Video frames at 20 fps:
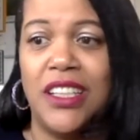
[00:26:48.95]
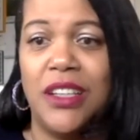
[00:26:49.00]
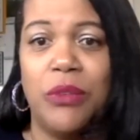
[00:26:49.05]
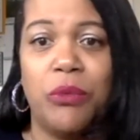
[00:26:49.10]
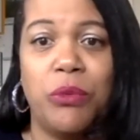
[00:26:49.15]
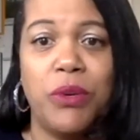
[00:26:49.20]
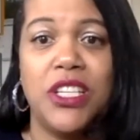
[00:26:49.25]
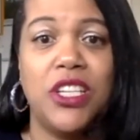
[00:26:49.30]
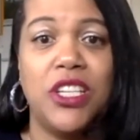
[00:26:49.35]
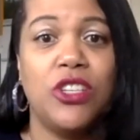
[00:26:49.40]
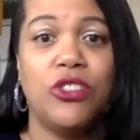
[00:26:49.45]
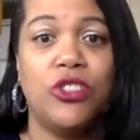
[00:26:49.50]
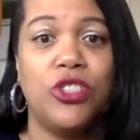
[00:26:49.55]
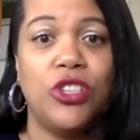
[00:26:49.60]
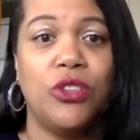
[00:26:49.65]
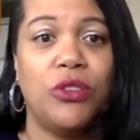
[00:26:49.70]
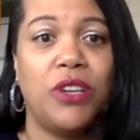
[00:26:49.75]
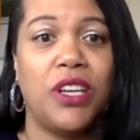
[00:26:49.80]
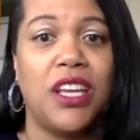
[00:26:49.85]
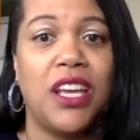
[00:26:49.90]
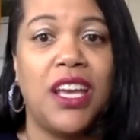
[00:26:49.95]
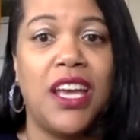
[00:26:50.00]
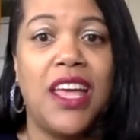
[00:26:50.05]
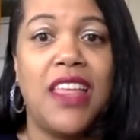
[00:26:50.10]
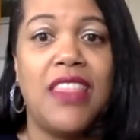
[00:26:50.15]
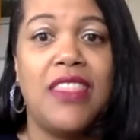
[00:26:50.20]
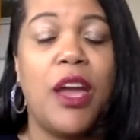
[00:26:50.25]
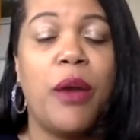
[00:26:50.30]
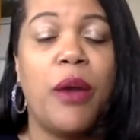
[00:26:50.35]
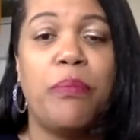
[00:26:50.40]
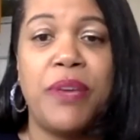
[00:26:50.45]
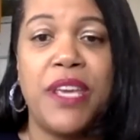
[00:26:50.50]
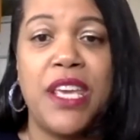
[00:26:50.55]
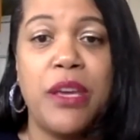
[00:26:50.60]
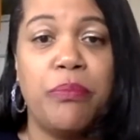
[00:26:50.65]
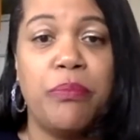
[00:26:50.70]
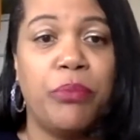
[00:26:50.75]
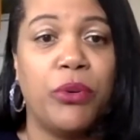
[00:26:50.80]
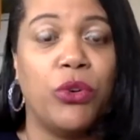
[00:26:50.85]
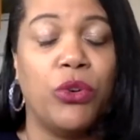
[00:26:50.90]
When do you do it? They're
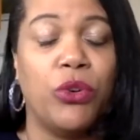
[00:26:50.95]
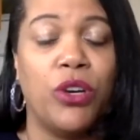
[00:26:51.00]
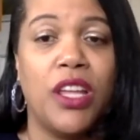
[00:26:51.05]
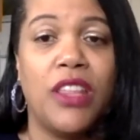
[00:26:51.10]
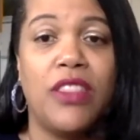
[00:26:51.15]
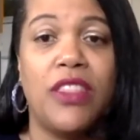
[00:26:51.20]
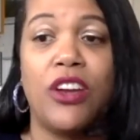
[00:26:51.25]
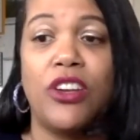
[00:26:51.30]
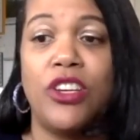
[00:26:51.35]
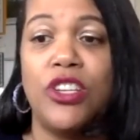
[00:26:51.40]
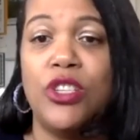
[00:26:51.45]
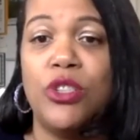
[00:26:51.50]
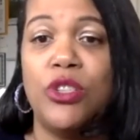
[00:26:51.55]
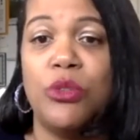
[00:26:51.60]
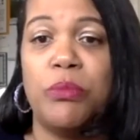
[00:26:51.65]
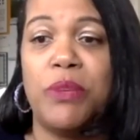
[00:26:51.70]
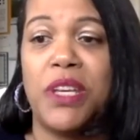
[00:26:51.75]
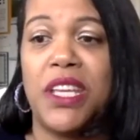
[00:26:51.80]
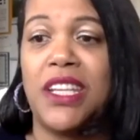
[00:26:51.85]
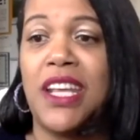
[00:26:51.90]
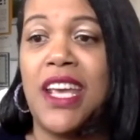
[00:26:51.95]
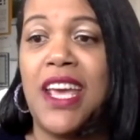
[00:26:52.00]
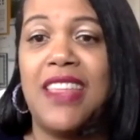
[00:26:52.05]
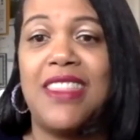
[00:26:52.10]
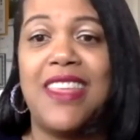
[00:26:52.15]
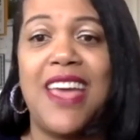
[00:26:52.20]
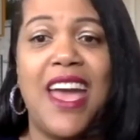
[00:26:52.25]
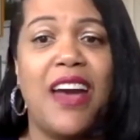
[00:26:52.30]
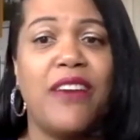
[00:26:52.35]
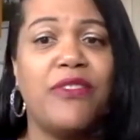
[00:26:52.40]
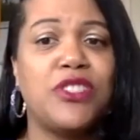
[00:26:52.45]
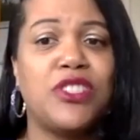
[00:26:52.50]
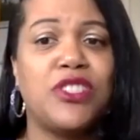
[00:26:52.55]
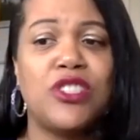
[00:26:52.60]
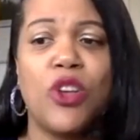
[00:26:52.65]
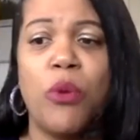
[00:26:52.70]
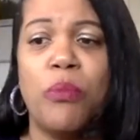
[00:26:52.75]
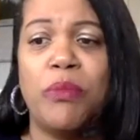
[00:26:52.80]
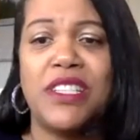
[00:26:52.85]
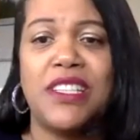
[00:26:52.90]
people, they're human, they have
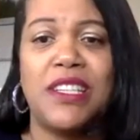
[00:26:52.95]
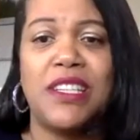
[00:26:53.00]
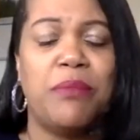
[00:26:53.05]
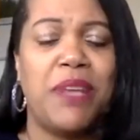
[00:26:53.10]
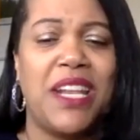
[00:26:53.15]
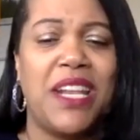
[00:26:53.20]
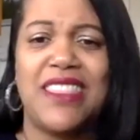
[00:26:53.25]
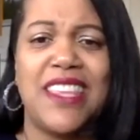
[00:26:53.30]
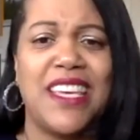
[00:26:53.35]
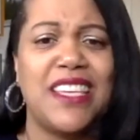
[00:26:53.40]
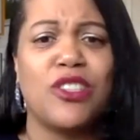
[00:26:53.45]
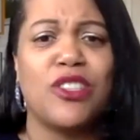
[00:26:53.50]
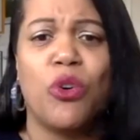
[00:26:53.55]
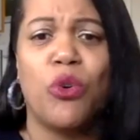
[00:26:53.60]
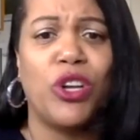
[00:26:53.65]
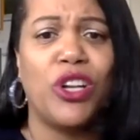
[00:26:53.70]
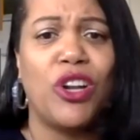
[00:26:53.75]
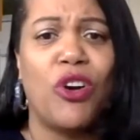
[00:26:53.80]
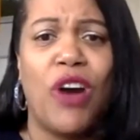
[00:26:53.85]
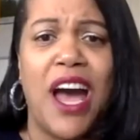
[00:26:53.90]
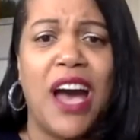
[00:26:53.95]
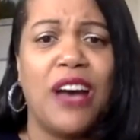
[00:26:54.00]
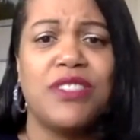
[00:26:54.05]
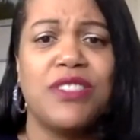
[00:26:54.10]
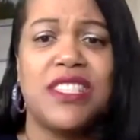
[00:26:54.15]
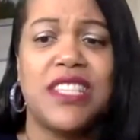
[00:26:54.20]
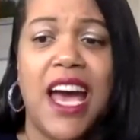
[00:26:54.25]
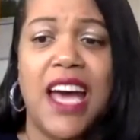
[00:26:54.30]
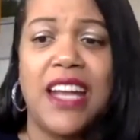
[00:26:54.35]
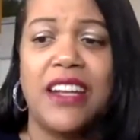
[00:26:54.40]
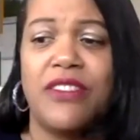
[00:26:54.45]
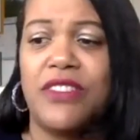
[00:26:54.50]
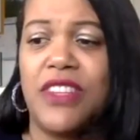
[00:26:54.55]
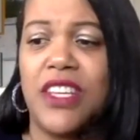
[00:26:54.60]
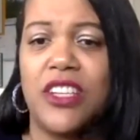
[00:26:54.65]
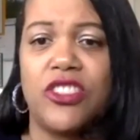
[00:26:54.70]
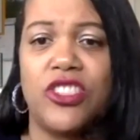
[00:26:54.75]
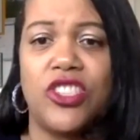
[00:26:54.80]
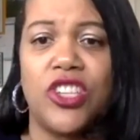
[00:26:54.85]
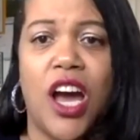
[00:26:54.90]
so many, many things going on outside of
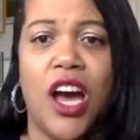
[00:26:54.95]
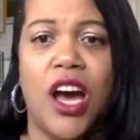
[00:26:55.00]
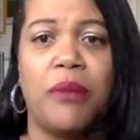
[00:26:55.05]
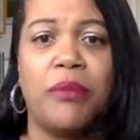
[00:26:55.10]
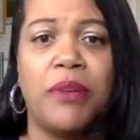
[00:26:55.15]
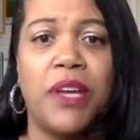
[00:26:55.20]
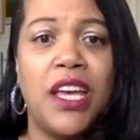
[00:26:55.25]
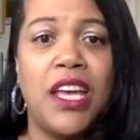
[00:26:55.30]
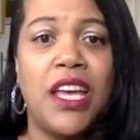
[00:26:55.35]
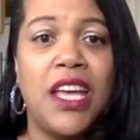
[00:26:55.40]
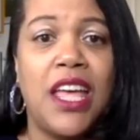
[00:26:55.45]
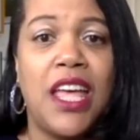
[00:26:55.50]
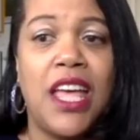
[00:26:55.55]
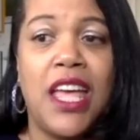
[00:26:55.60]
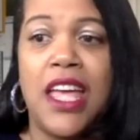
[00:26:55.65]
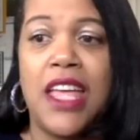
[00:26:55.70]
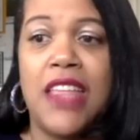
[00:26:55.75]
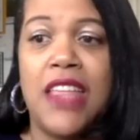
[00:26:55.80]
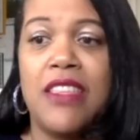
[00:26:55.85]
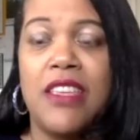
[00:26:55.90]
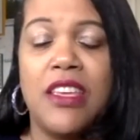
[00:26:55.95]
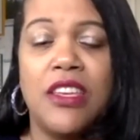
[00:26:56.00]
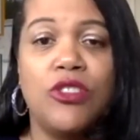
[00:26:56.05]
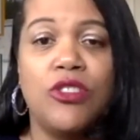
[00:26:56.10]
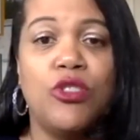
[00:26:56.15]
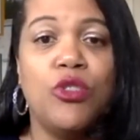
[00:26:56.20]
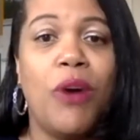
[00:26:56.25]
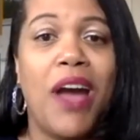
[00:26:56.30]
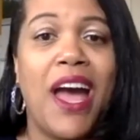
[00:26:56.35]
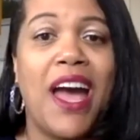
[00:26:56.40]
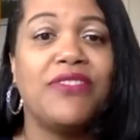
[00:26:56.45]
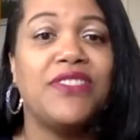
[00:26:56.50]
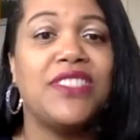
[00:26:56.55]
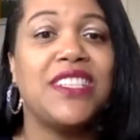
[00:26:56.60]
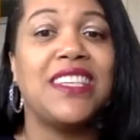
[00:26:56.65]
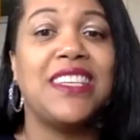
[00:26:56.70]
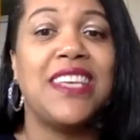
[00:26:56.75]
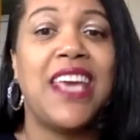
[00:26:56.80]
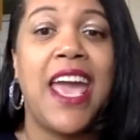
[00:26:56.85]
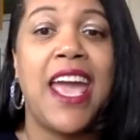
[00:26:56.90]
their job you have
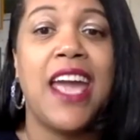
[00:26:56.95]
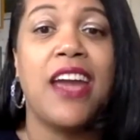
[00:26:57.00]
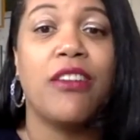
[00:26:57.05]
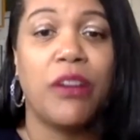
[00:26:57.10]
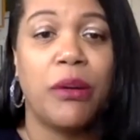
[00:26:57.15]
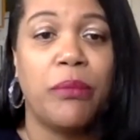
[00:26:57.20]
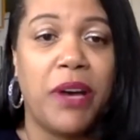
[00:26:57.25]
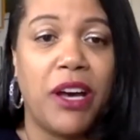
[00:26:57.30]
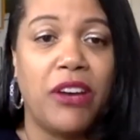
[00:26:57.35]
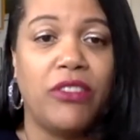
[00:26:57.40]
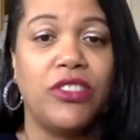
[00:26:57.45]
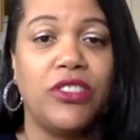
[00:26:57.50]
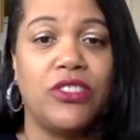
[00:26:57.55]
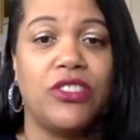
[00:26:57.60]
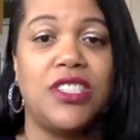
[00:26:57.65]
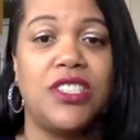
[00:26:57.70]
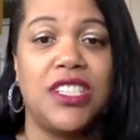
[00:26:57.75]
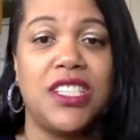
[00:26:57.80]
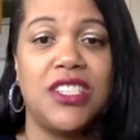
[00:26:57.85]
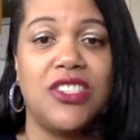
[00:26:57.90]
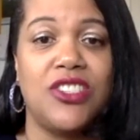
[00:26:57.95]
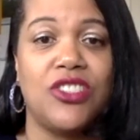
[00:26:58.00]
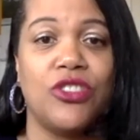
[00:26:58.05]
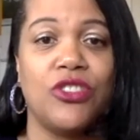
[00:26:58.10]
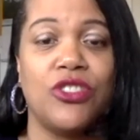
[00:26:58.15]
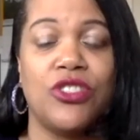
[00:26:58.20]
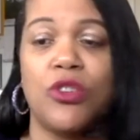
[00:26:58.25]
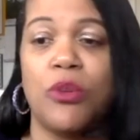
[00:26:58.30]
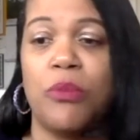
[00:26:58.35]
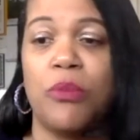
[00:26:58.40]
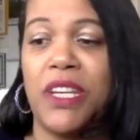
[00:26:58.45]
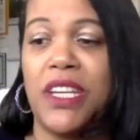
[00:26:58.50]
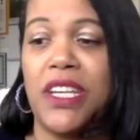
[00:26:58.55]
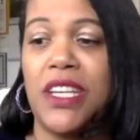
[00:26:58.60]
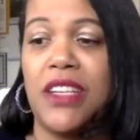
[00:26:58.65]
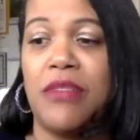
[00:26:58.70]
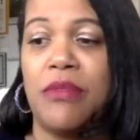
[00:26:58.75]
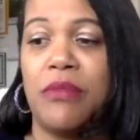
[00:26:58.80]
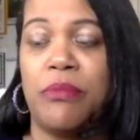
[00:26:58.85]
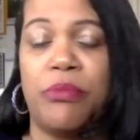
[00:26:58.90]
to care about your teachers. So
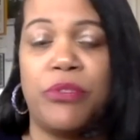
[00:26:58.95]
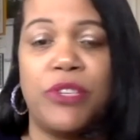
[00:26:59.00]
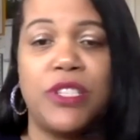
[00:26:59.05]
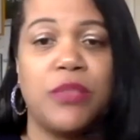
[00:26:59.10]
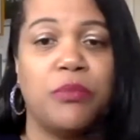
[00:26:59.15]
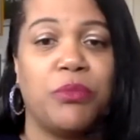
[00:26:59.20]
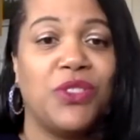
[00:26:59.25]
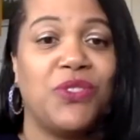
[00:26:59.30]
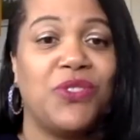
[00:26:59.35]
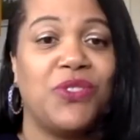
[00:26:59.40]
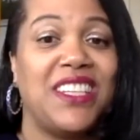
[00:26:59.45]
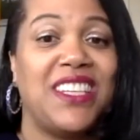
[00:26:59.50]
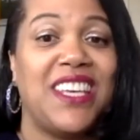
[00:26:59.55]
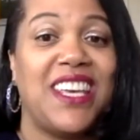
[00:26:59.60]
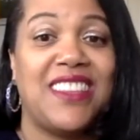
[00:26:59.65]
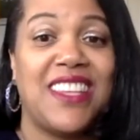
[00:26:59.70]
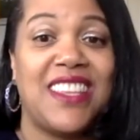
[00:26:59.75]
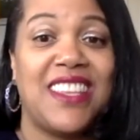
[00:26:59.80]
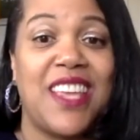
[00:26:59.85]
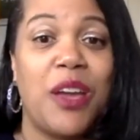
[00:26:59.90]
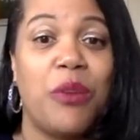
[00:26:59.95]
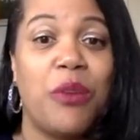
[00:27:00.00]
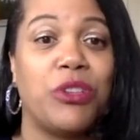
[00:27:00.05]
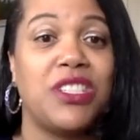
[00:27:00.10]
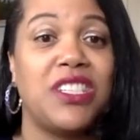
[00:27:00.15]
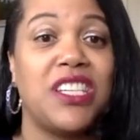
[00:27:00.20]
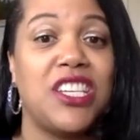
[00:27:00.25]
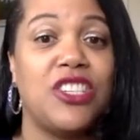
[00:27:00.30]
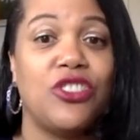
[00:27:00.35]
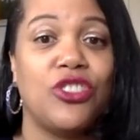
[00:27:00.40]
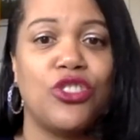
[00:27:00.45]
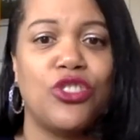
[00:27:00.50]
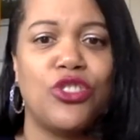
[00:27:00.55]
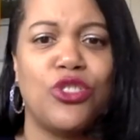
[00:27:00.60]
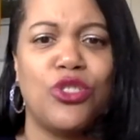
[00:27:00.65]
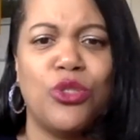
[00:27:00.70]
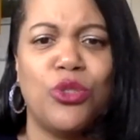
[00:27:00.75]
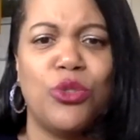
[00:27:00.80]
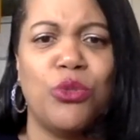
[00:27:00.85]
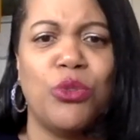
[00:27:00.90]
many principals forget that they were teachers
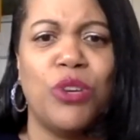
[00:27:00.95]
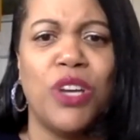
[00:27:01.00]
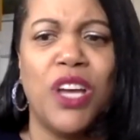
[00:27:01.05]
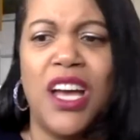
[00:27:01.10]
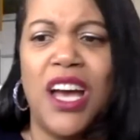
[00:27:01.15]
too.